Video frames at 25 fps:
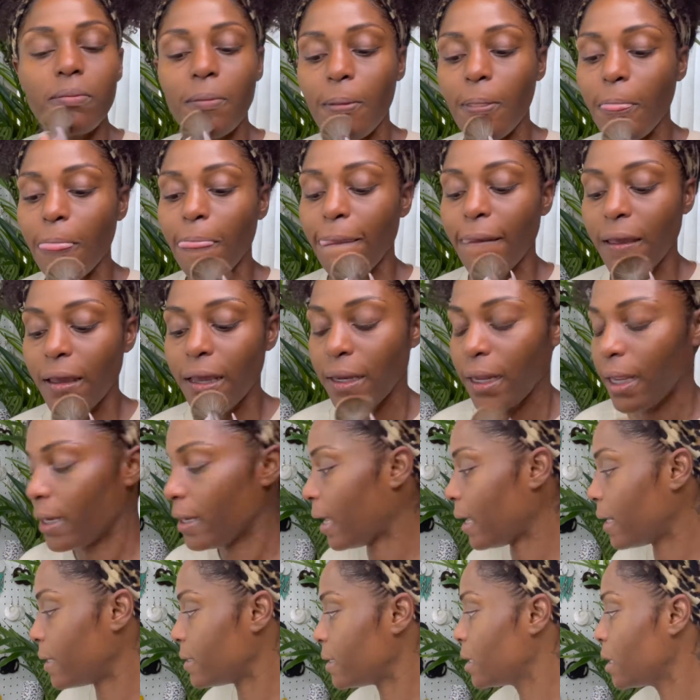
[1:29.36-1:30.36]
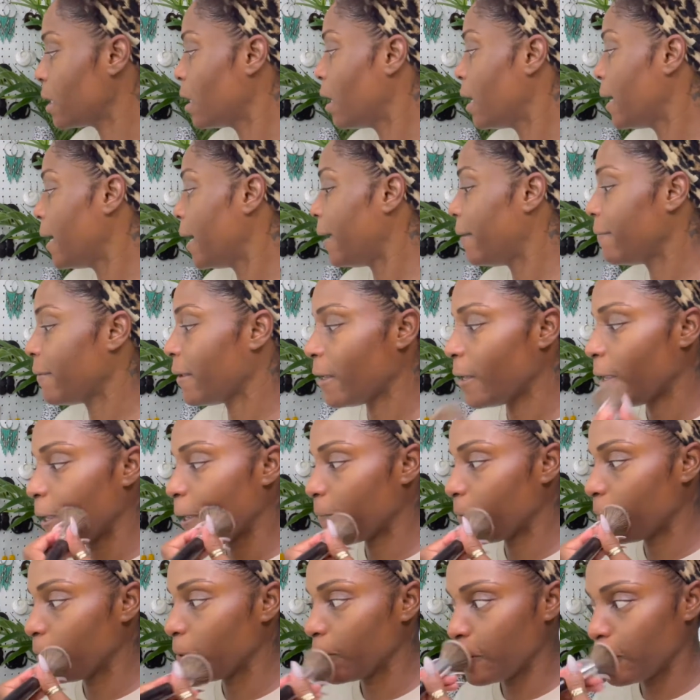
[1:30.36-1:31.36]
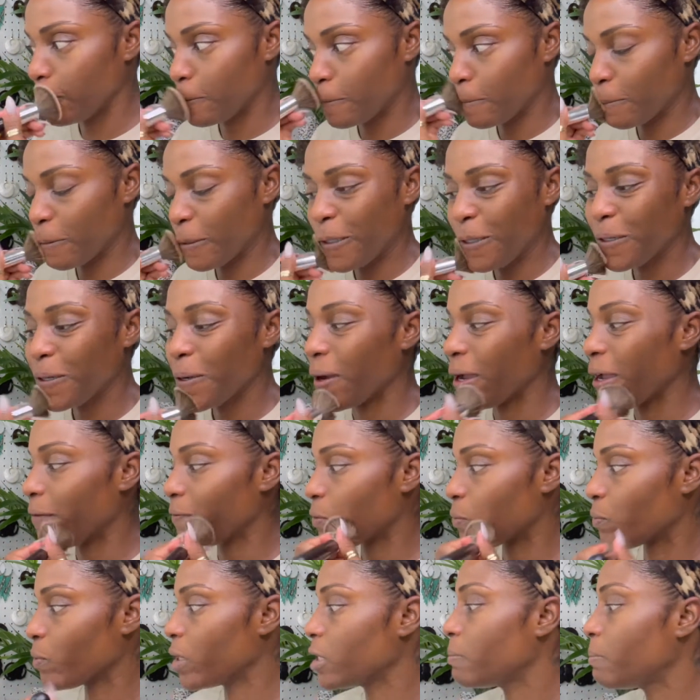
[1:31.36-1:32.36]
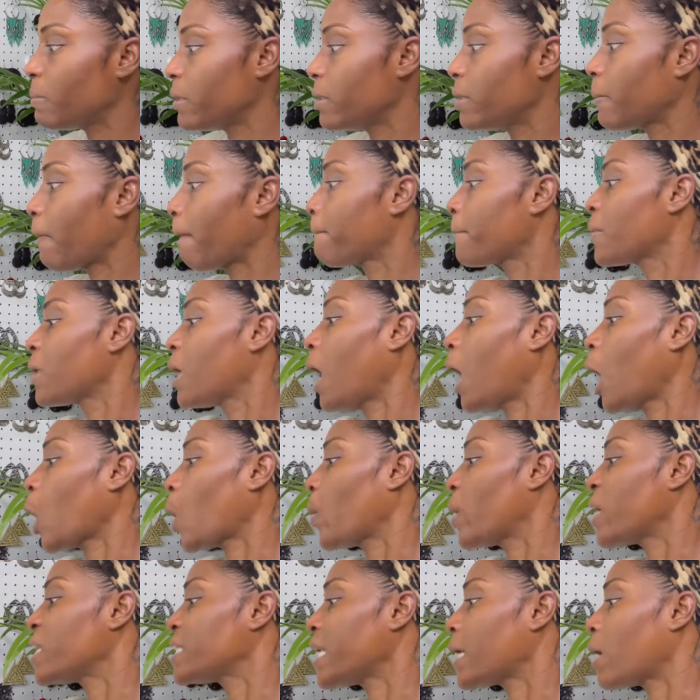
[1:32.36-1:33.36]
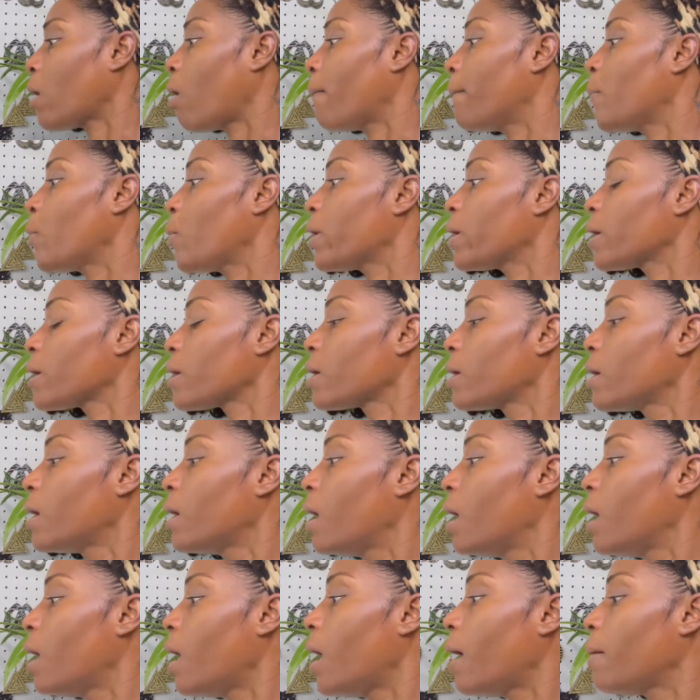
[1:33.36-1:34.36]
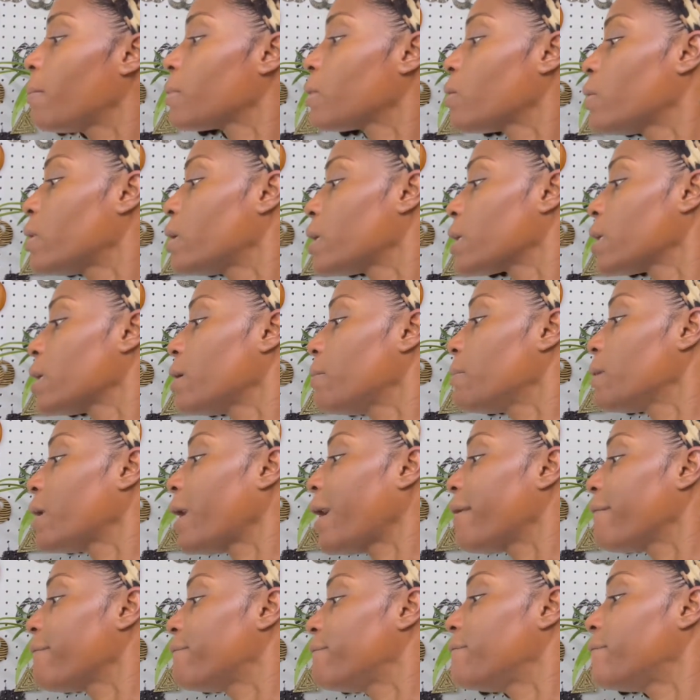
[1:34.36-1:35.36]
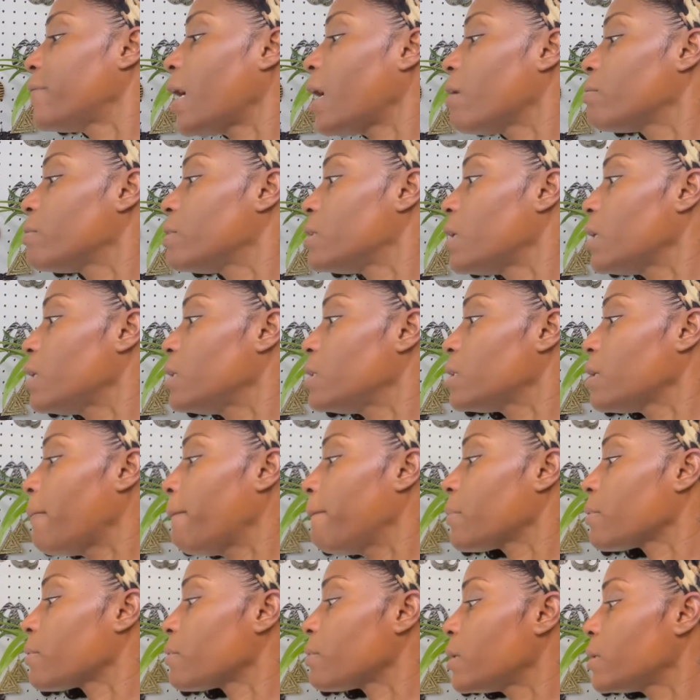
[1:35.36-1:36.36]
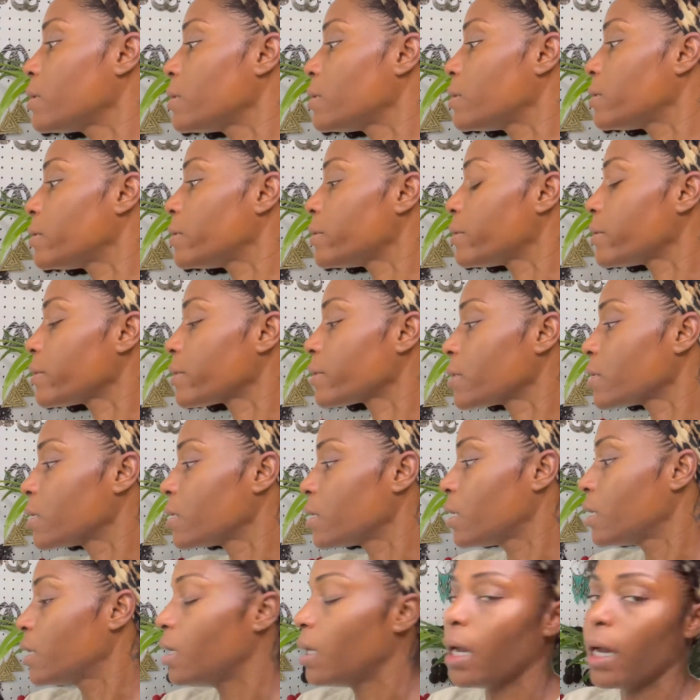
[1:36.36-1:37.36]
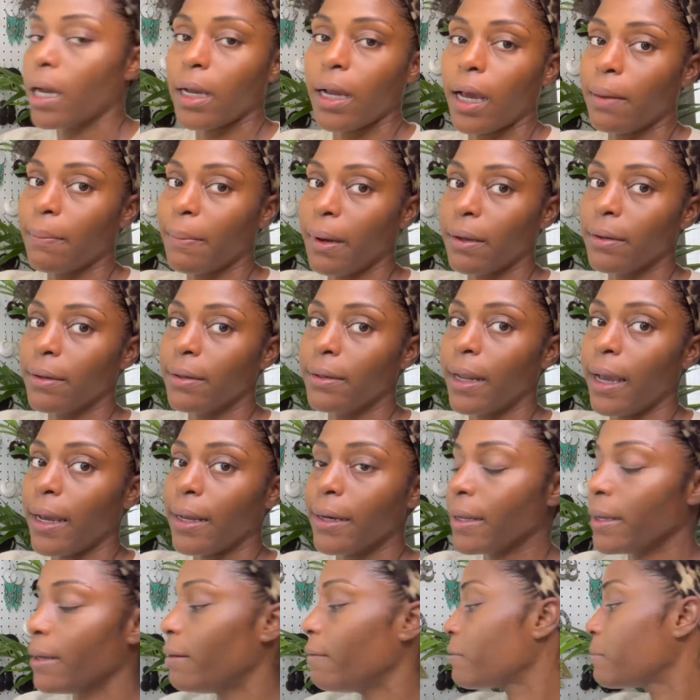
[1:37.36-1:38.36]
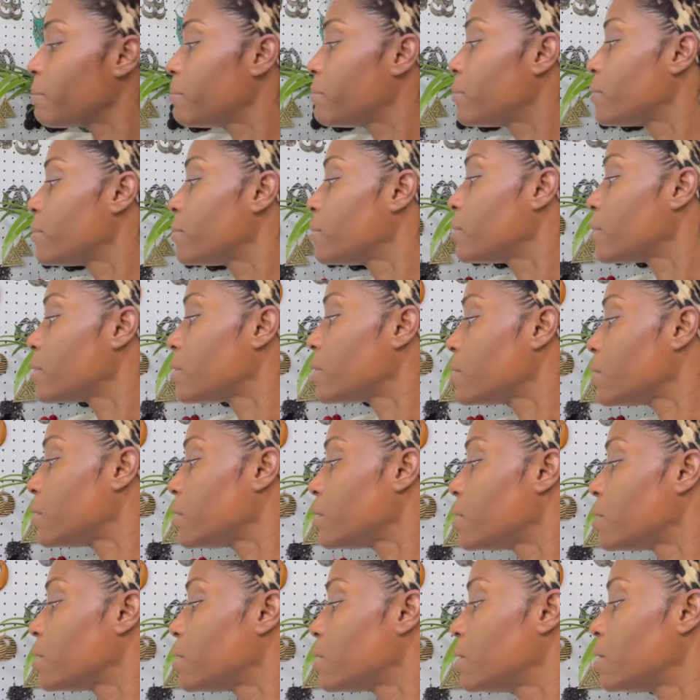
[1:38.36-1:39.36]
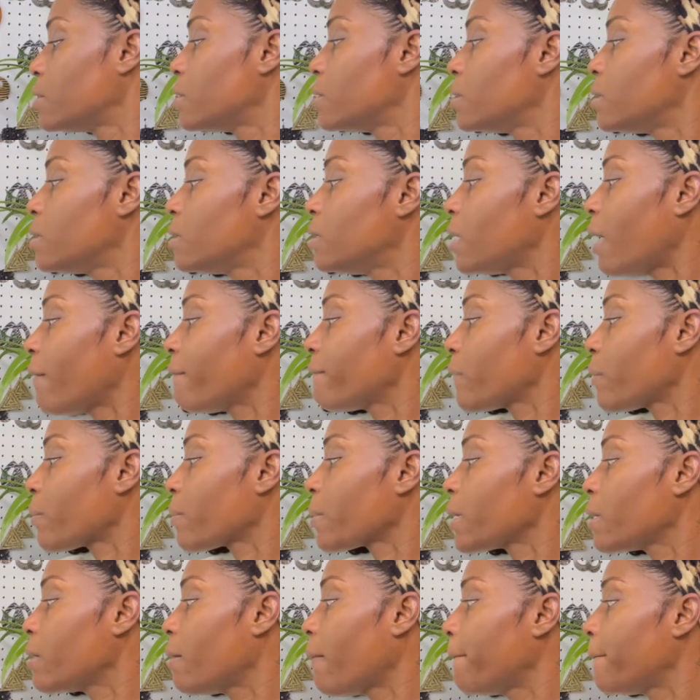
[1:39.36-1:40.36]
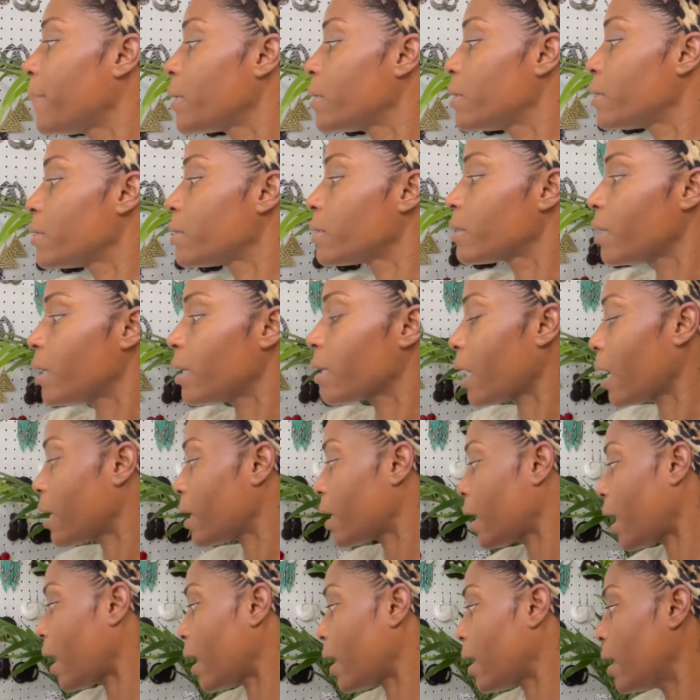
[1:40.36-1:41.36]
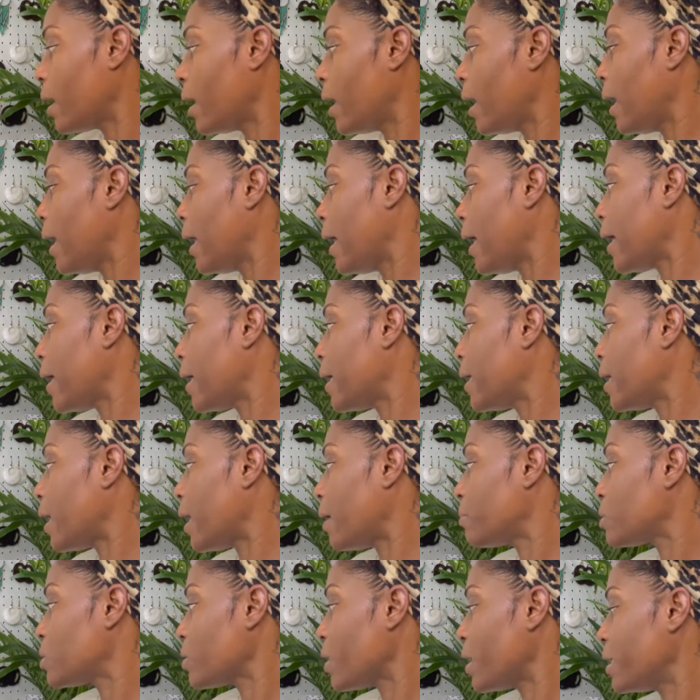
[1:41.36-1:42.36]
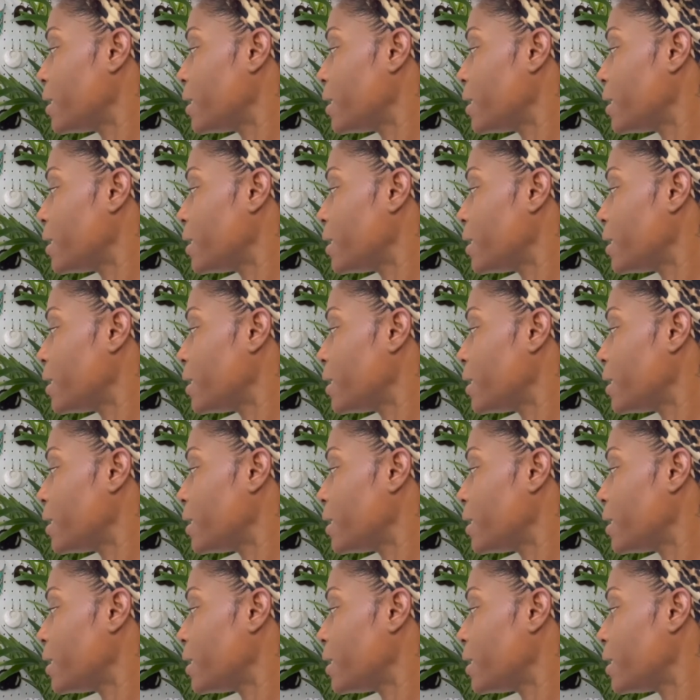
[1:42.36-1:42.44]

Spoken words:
And then that. And then after this, and you don't have to rush, but I don't want to take all morning. I'm going to get me a foundation brush. I got about 90 of them. Nothing really, but I got a lot. And I'm trying to